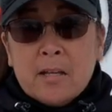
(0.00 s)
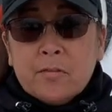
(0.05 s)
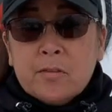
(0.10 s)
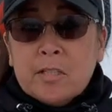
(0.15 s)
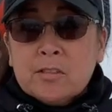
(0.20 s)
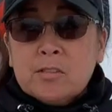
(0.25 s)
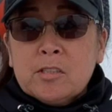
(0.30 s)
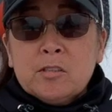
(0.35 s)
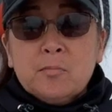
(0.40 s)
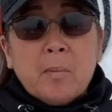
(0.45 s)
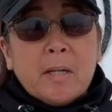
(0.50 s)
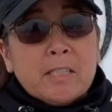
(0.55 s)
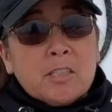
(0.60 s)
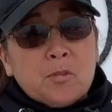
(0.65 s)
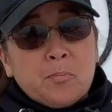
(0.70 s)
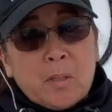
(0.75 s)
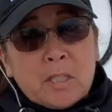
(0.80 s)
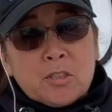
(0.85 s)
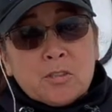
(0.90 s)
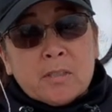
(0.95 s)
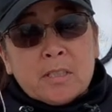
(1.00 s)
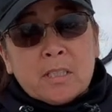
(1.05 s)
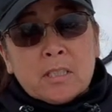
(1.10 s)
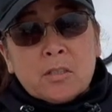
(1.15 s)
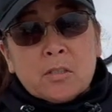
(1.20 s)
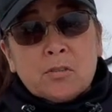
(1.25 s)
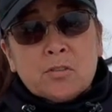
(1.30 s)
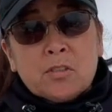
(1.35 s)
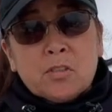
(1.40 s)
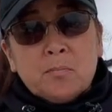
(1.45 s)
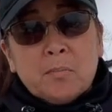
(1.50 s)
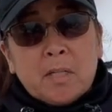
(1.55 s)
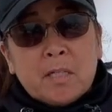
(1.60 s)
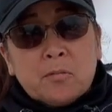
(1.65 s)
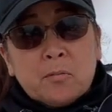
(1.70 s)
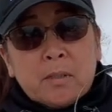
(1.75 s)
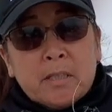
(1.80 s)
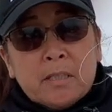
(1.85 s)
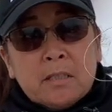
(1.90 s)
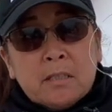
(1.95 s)
This is my spectra that goes to my
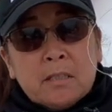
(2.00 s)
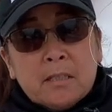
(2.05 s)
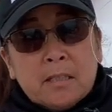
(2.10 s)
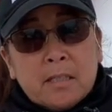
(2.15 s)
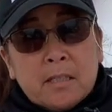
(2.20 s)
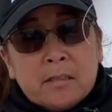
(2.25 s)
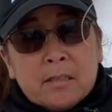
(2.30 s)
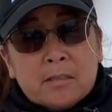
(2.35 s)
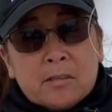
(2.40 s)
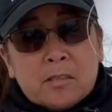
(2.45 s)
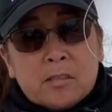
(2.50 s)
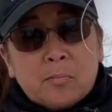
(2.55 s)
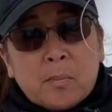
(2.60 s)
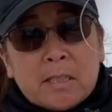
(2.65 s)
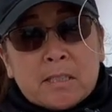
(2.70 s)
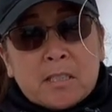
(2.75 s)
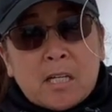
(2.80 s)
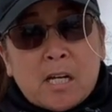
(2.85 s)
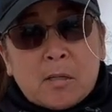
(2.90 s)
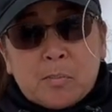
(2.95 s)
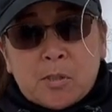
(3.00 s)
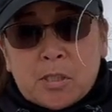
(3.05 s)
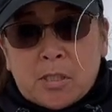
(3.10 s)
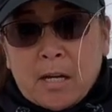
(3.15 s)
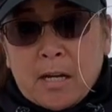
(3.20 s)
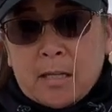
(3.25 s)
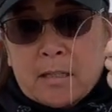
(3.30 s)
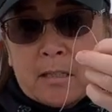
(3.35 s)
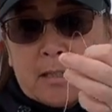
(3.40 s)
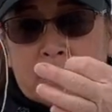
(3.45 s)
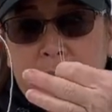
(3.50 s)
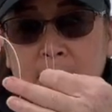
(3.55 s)
reel and this is my top shot.